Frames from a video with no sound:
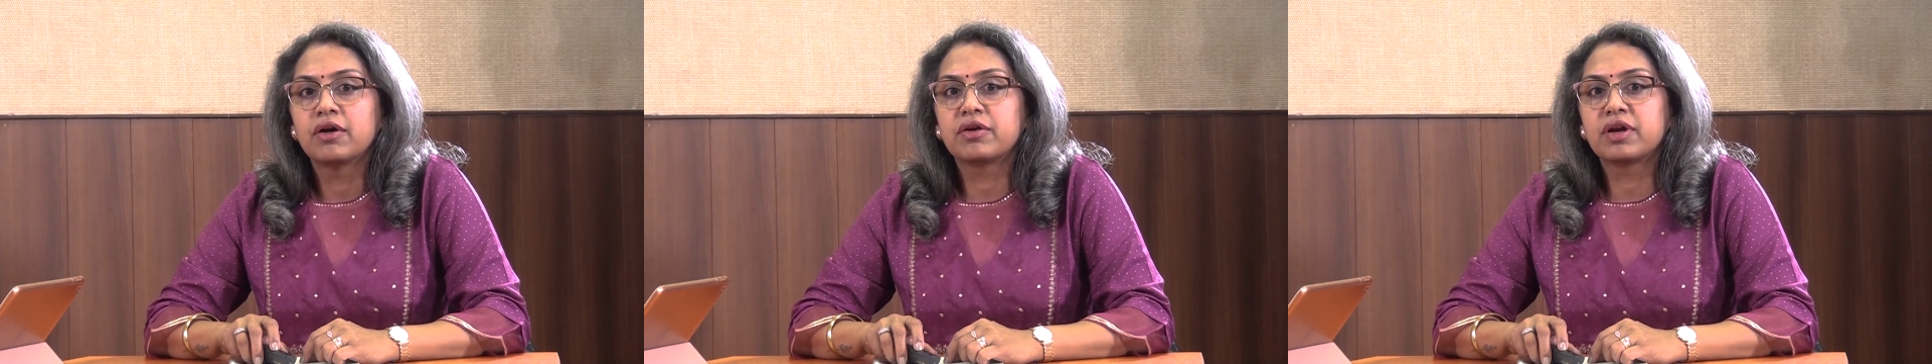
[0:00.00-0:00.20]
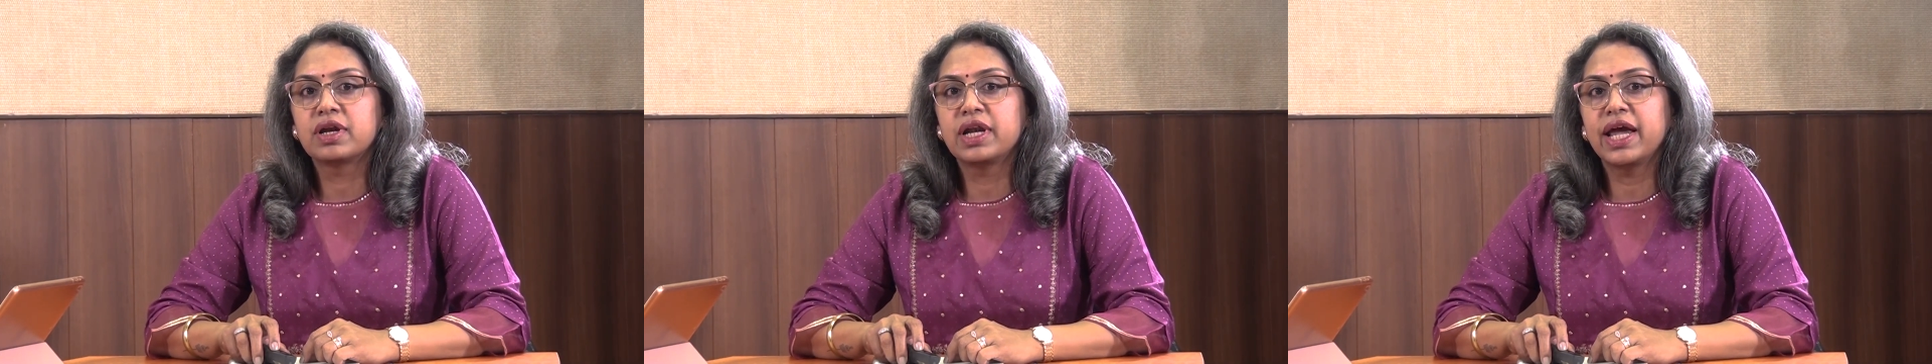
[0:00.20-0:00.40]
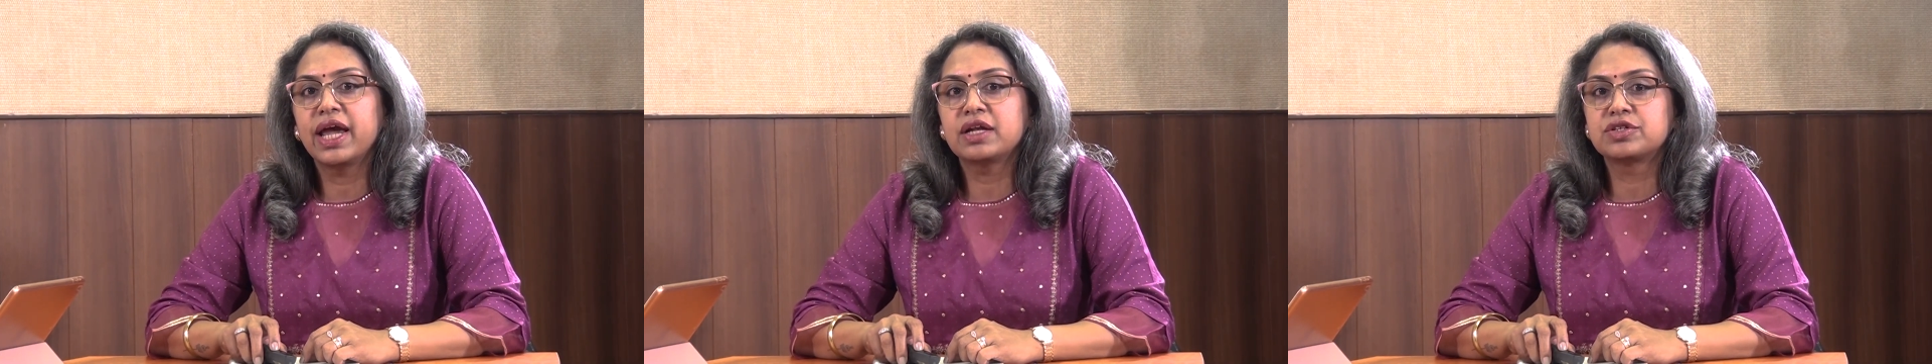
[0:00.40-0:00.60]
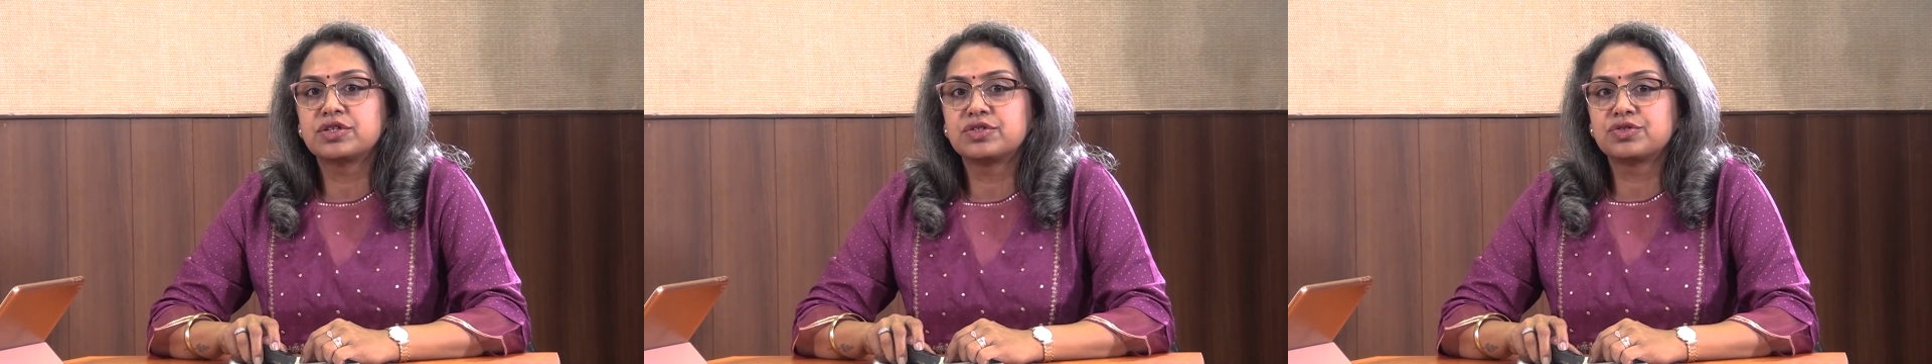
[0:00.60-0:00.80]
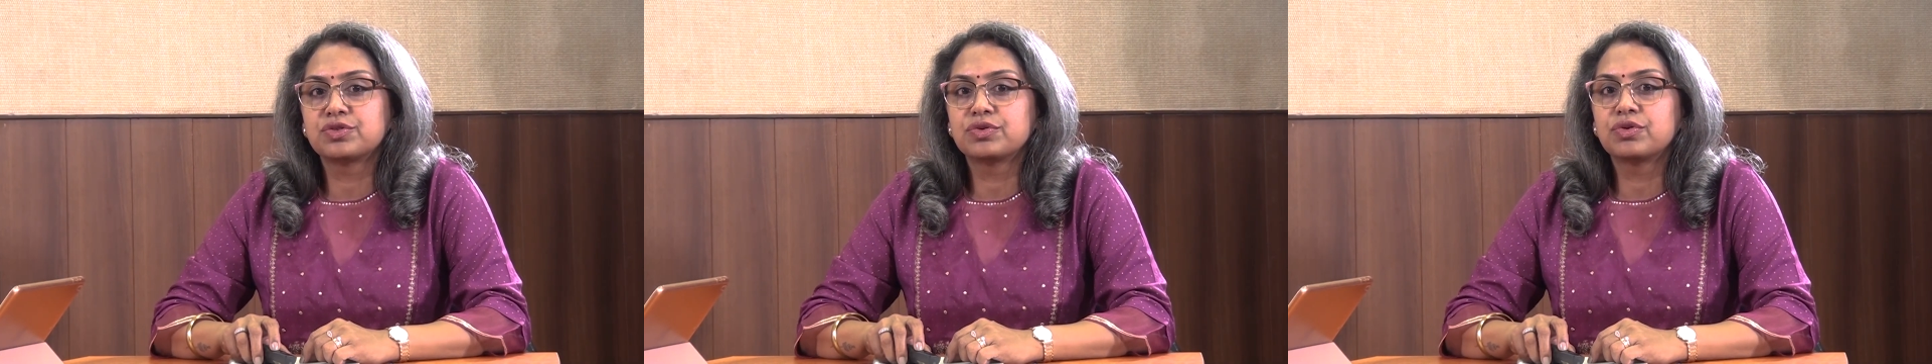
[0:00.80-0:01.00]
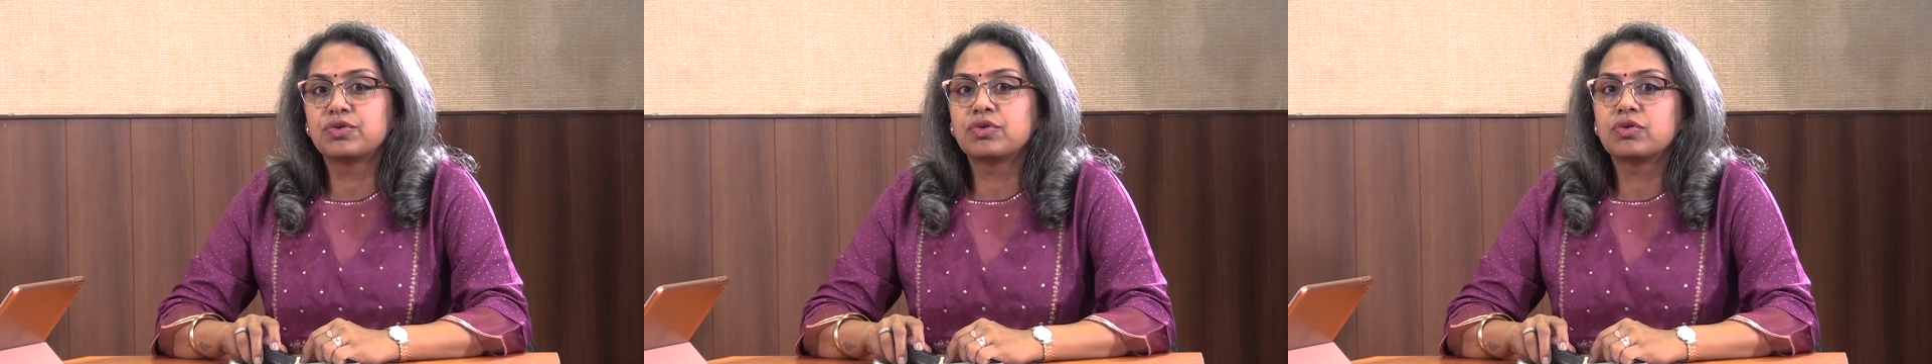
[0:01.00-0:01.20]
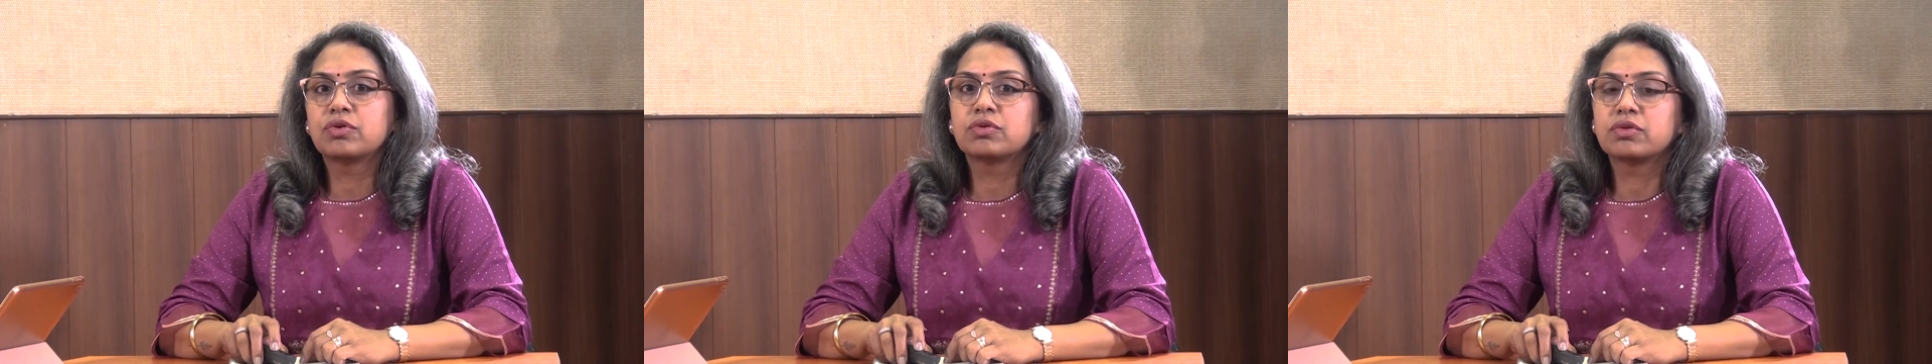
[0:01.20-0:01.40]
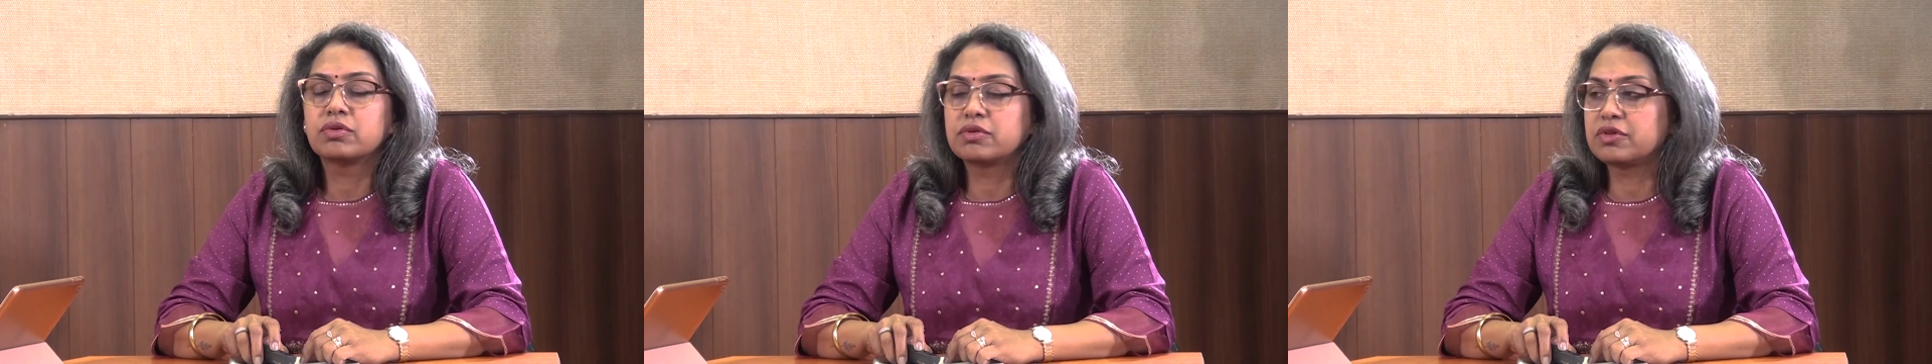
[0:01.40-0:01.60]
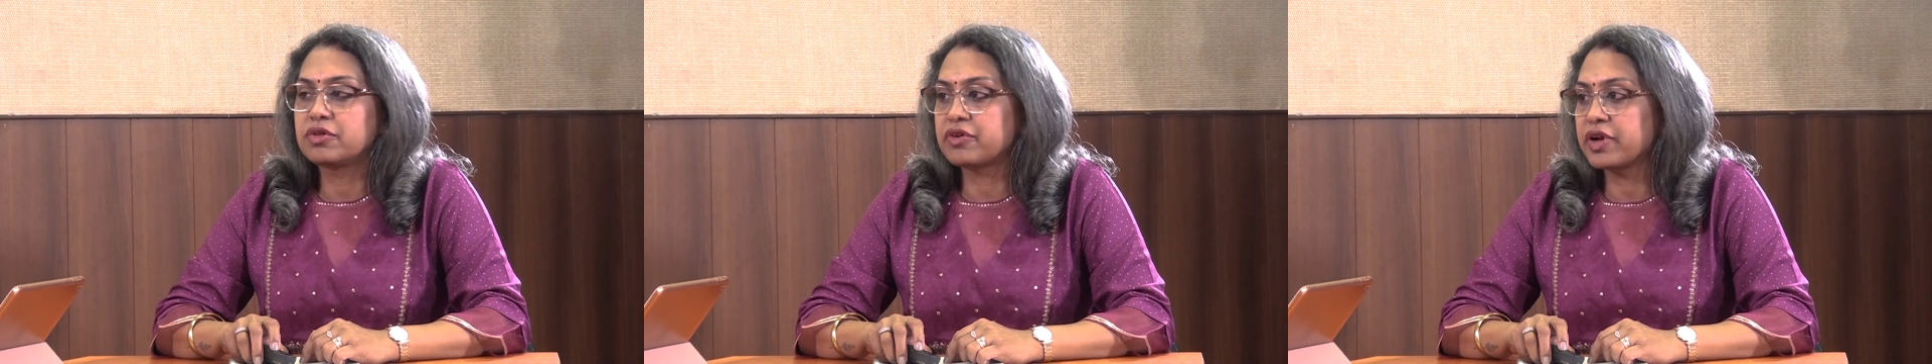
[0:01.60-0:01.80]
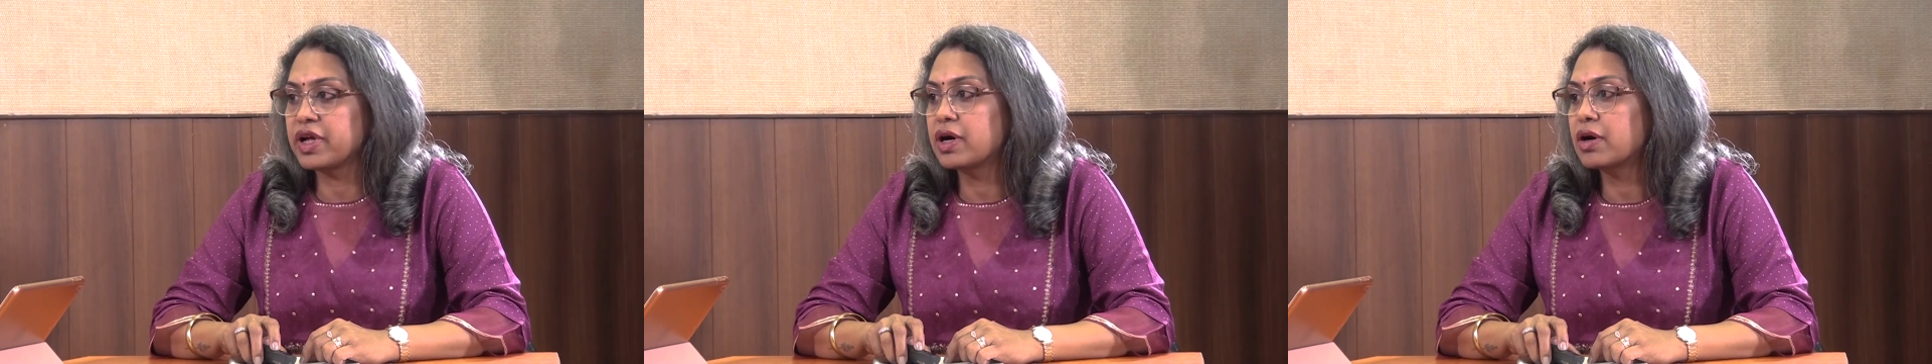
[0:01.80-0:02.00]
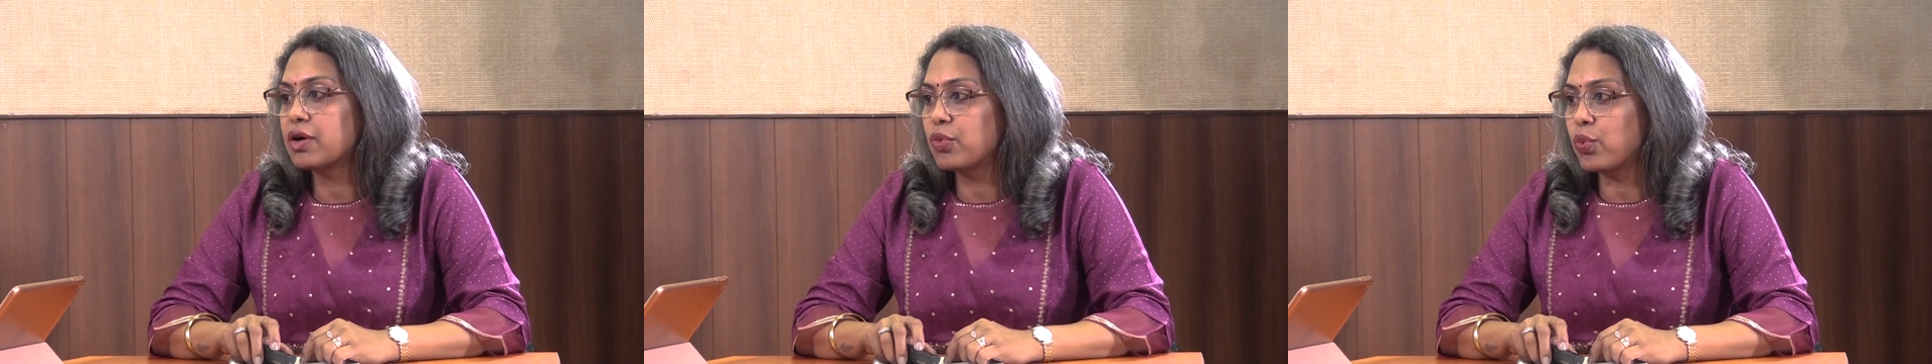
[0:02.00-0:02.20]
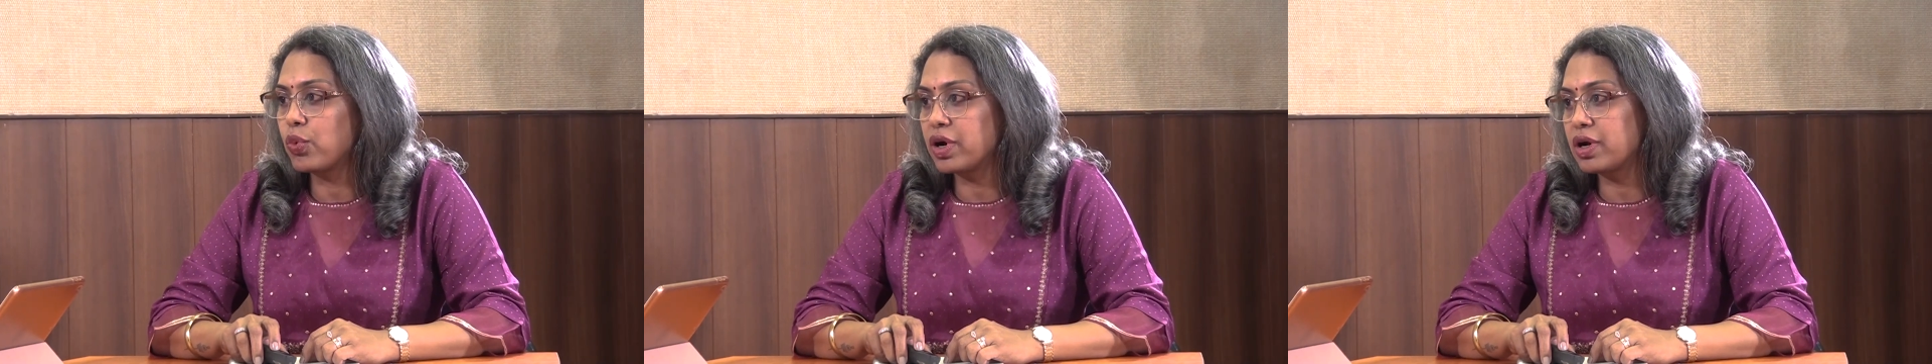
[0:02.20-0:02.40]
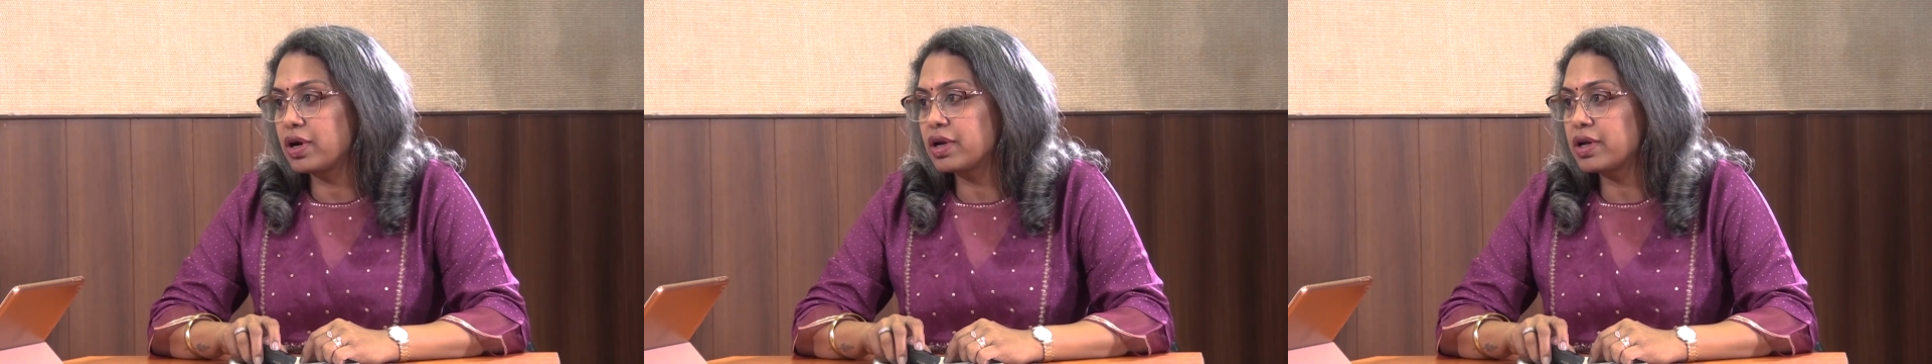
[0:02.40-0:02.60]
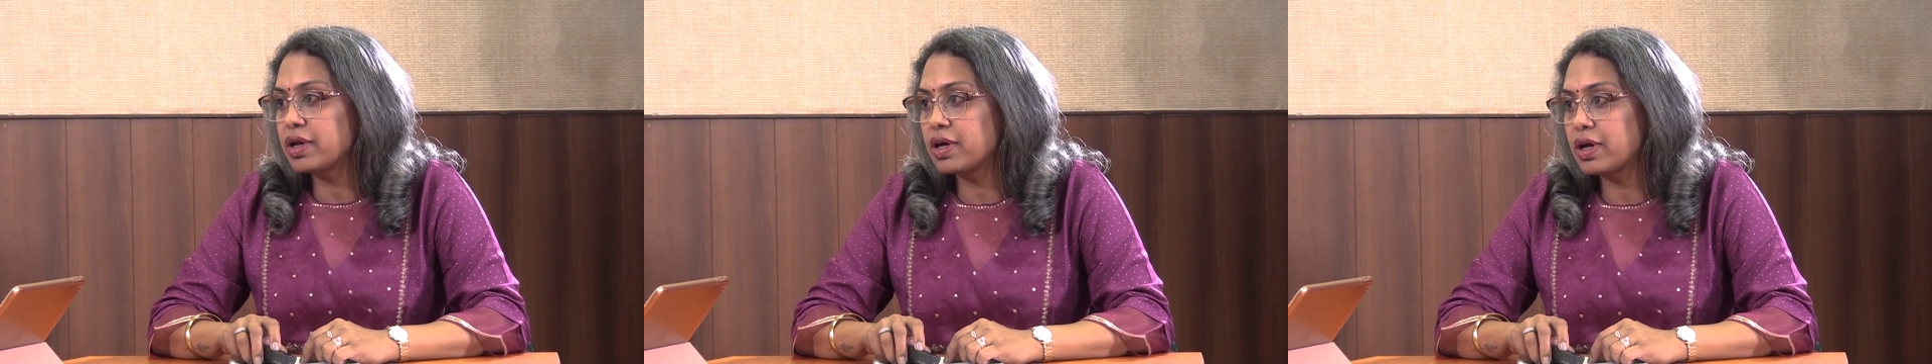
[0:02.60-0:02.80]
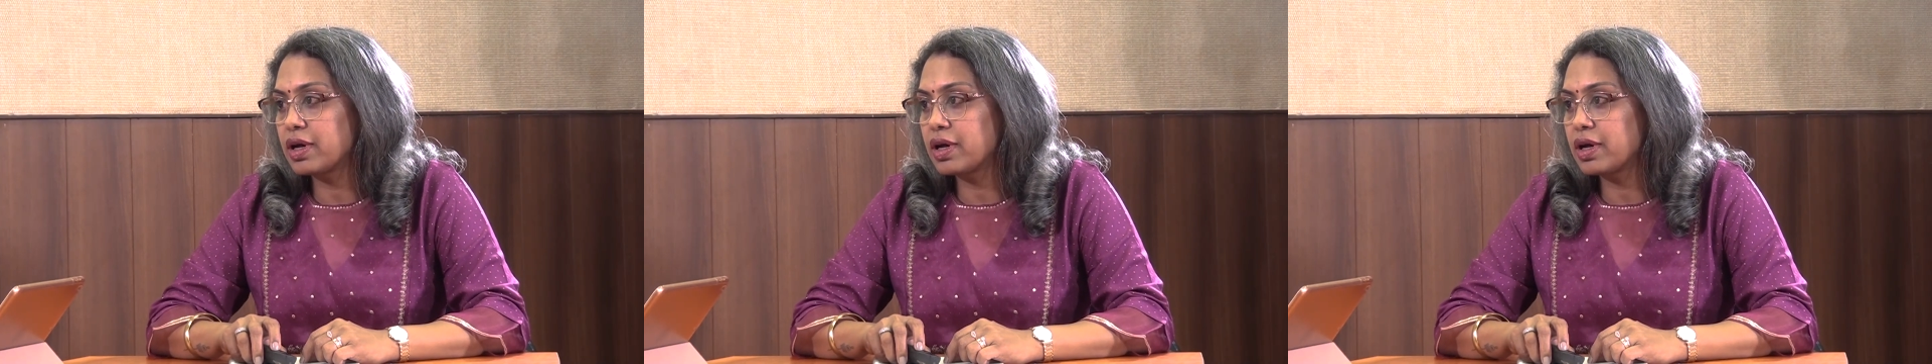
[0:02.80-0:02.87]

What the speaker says: relate to the real world?